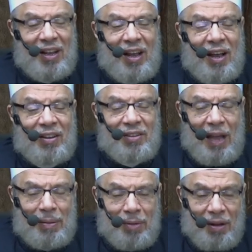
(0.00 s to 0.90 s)
And Allah
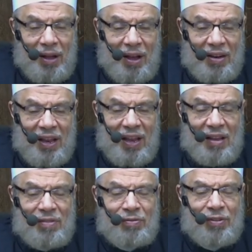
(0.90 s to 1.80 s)
saying, "What it
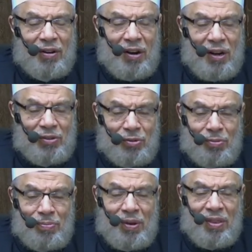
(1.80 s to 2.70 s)
covered the
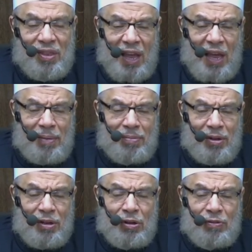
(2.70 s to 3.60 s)
Sidra water.
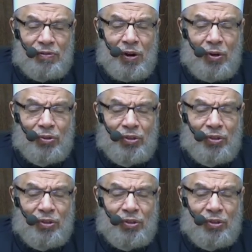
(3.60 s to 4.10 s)
It's